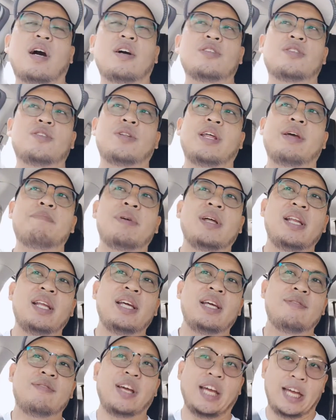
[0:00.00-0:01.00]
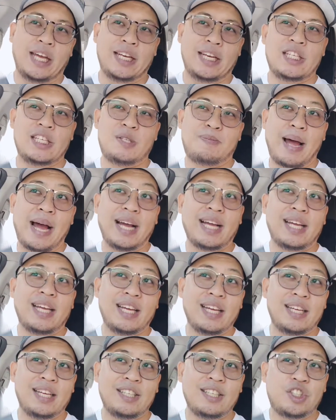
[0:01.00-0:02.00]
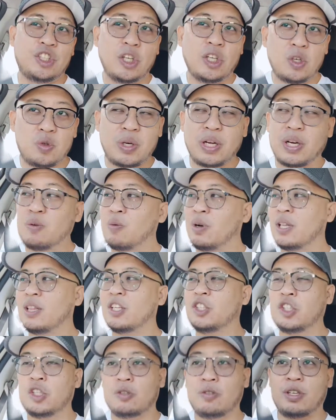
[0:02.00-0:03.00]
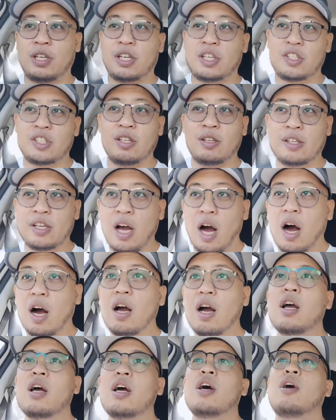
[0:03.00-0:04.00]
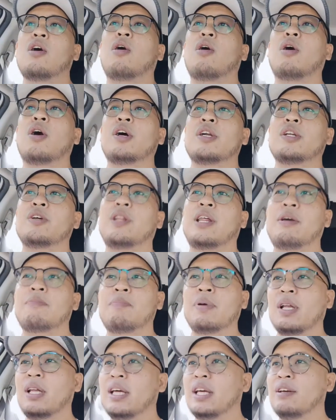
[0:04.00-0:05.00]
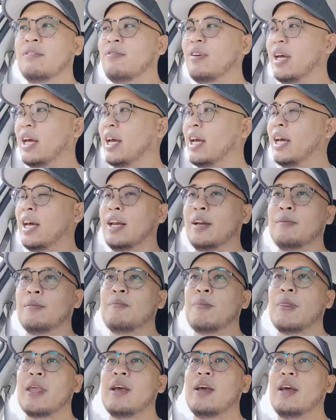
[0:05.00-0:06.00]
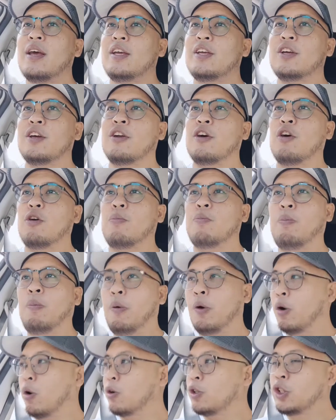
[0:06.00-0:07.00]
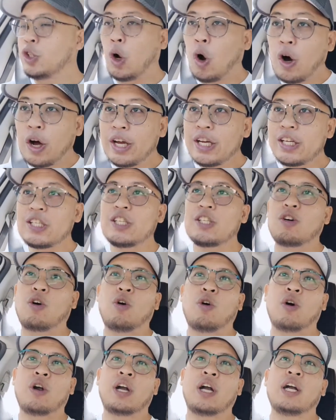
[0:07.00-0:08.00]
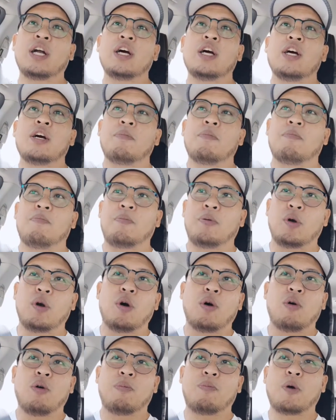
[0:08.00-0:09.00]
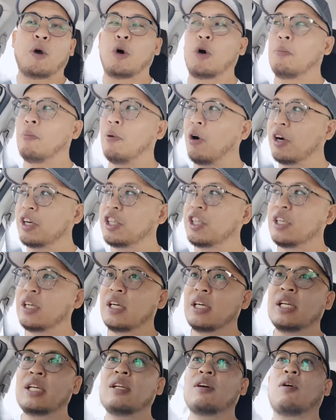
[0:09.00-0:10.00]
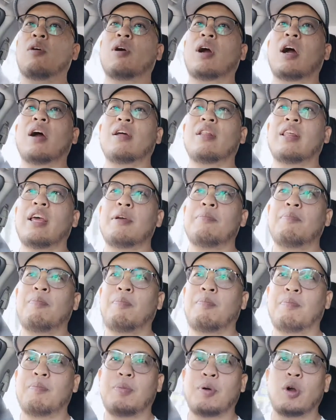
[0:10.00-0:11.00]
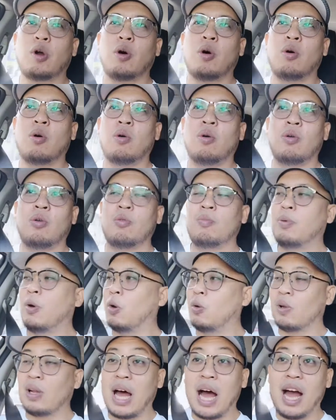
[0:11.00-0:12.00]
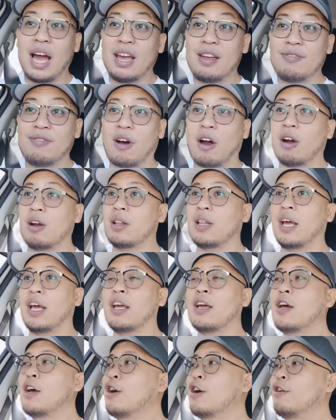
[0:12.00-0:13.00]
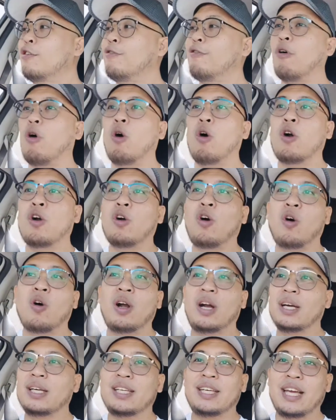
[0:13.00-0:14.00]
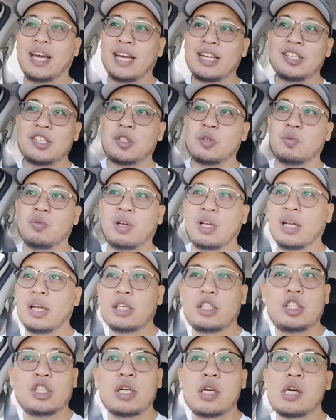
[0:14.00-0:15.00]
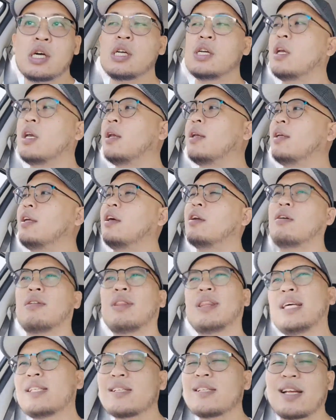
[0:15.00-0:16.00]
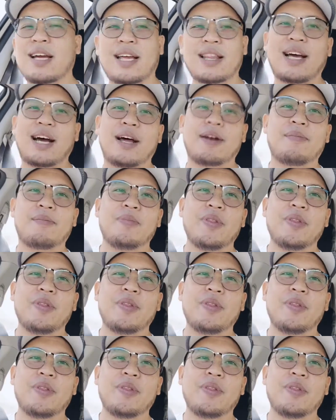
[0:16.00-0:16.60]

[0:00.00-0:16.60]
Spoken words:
do they believe in spanking children when the children are still young? Or do they believe in, pro-choice or pro-abortion? Or are they pro-life? Are they for or against religion? Things like that.